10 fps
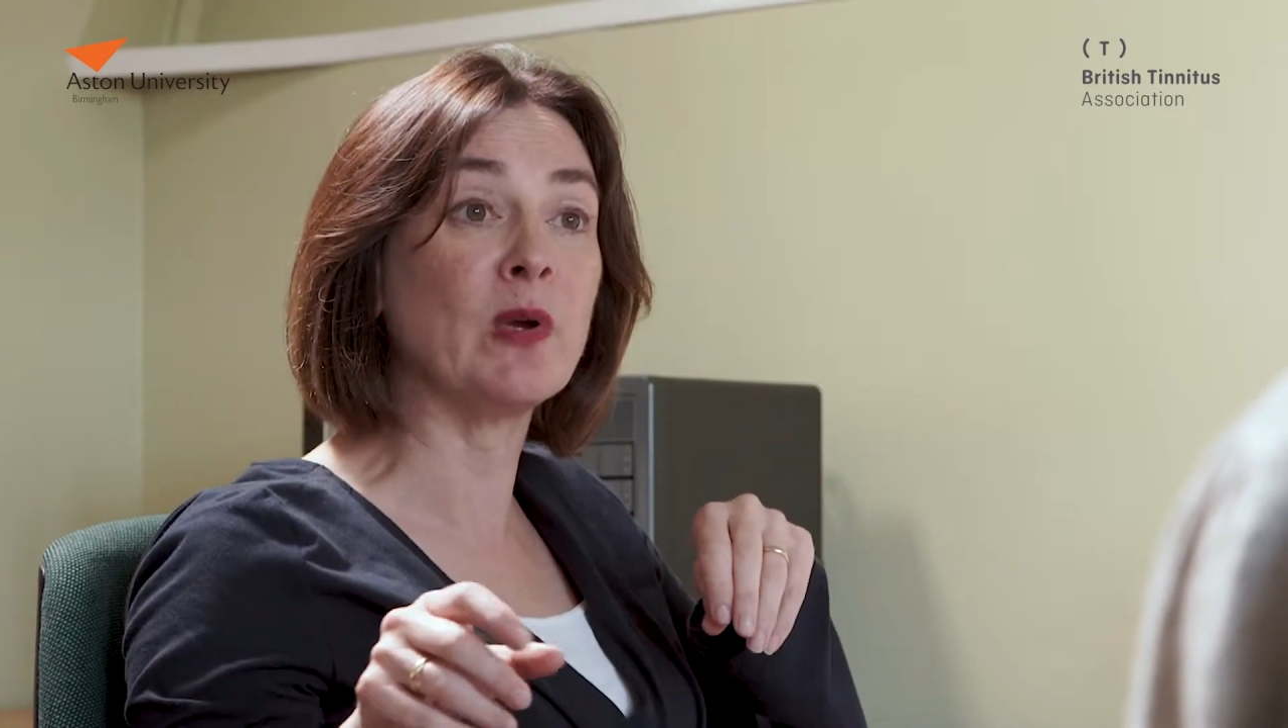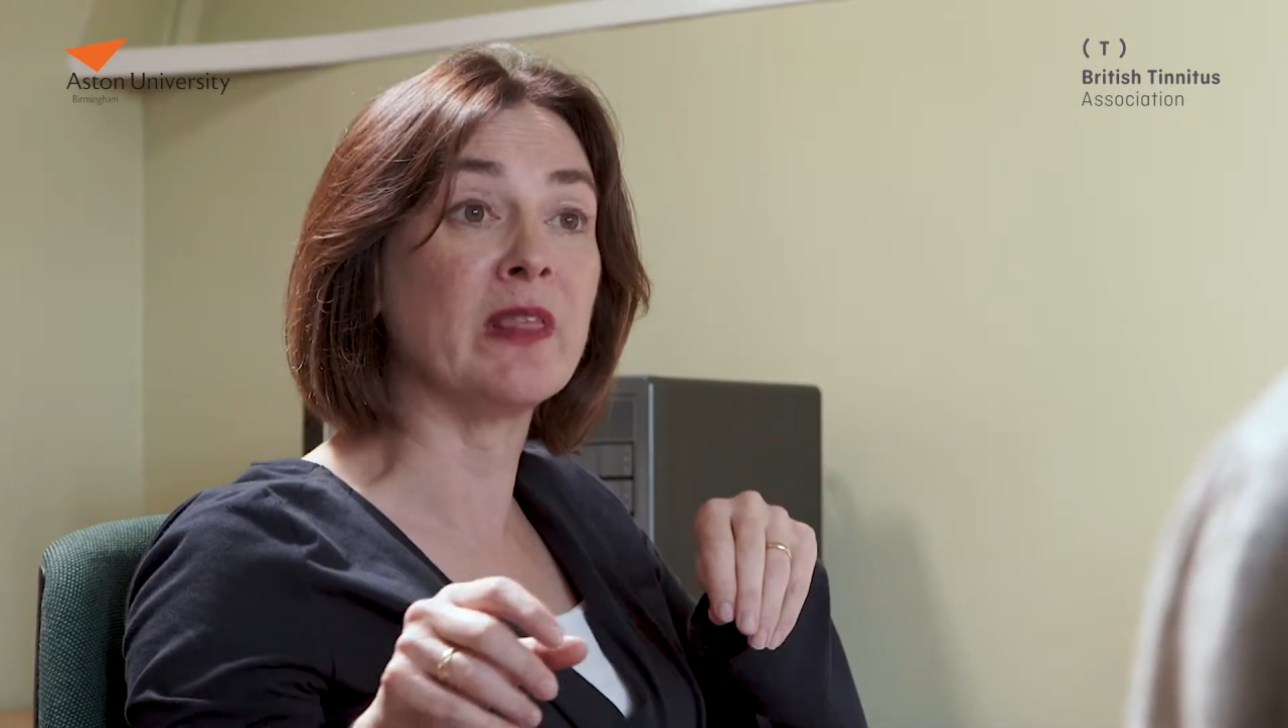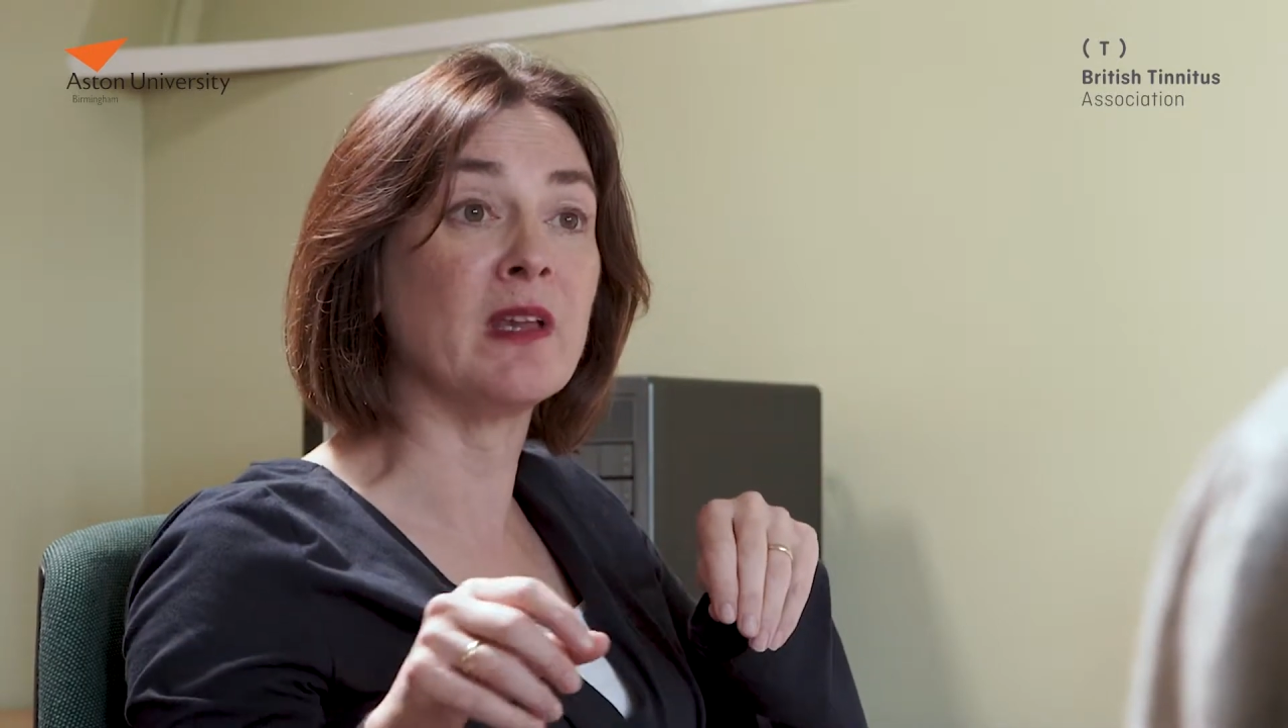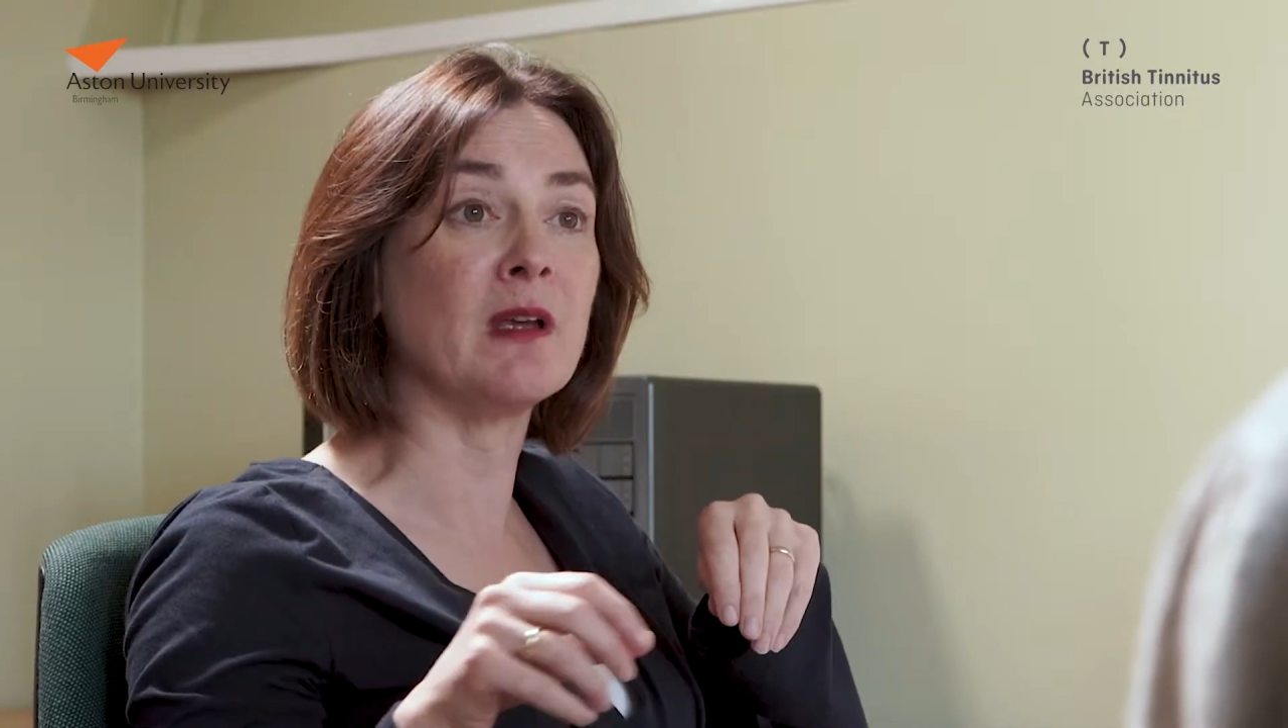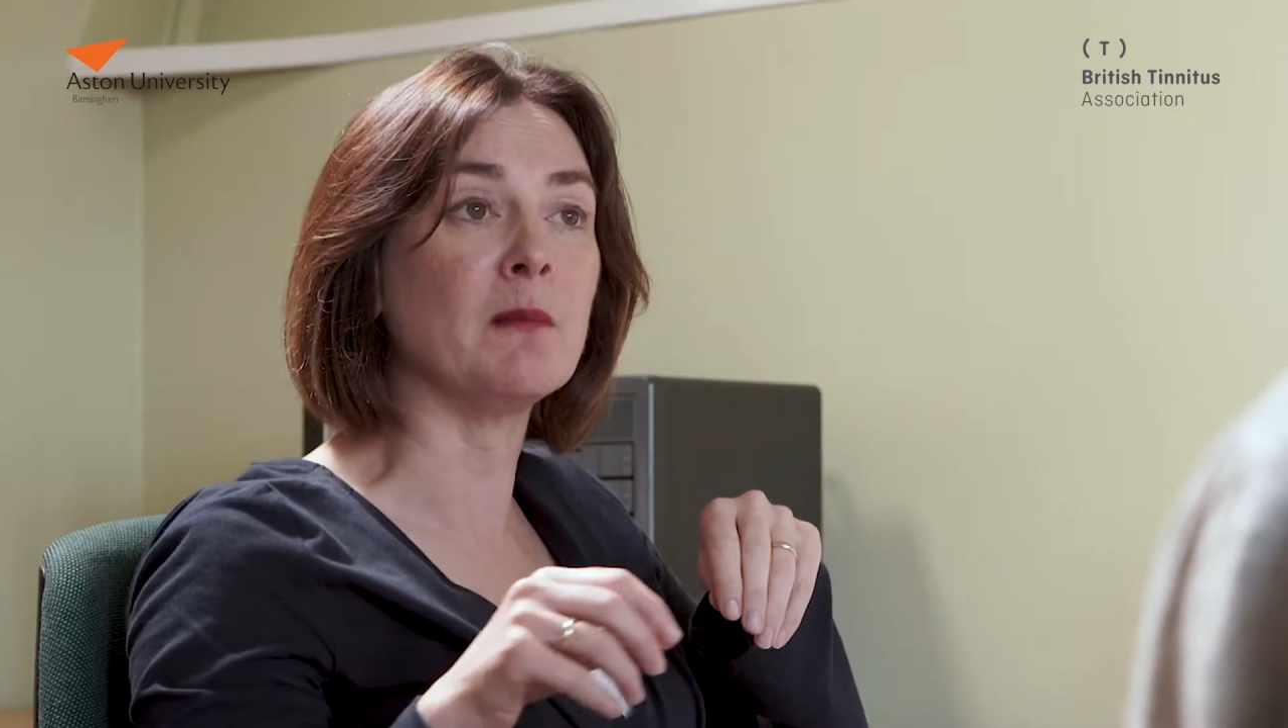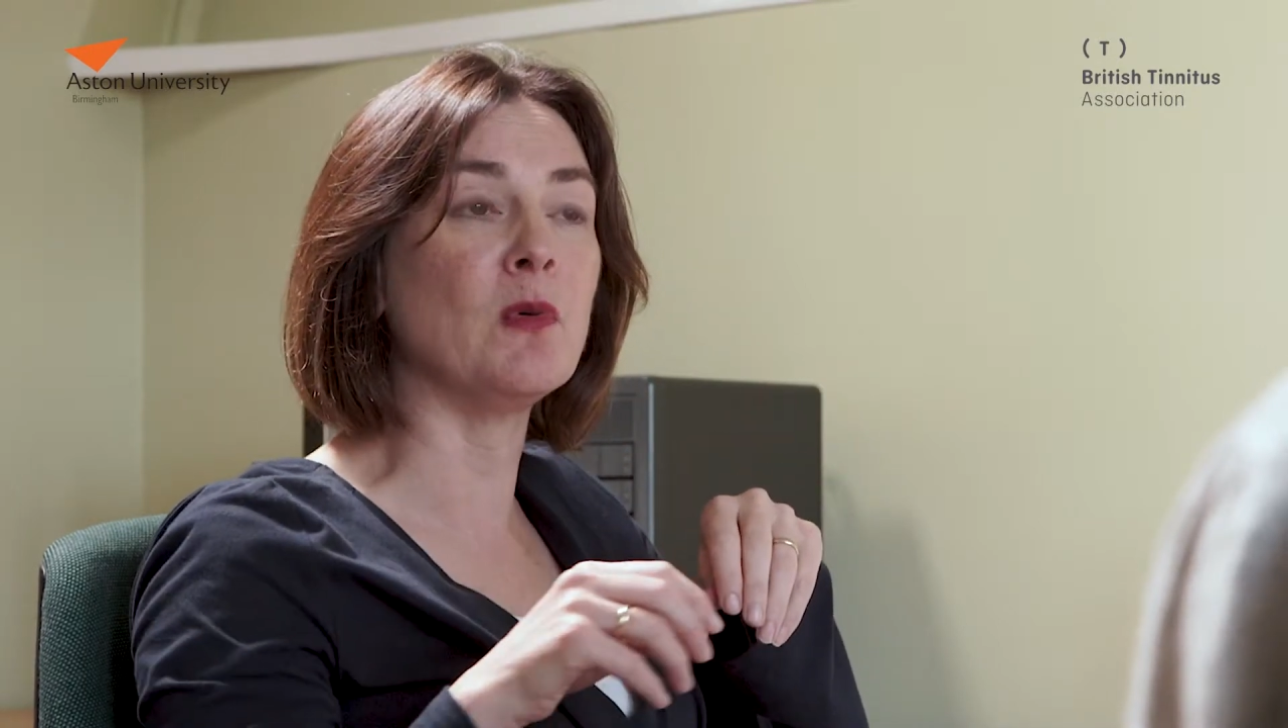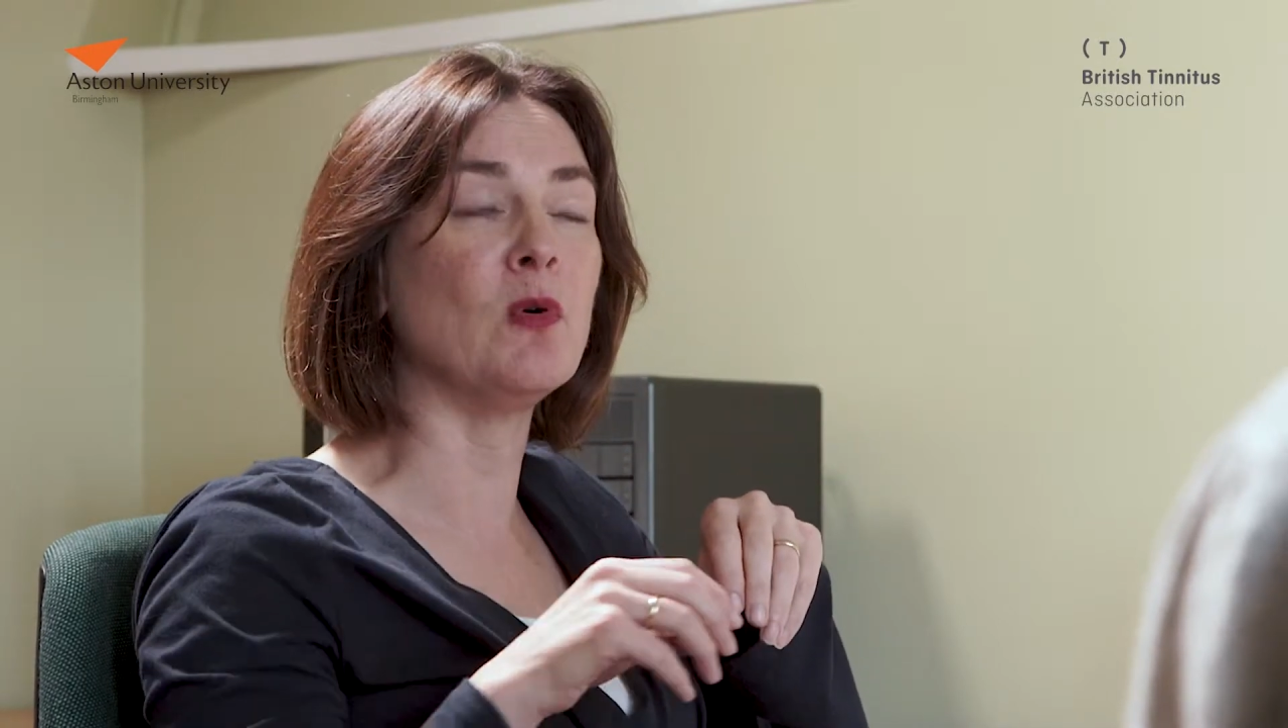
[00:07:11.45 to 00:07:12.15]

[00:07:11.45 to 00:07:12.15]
with him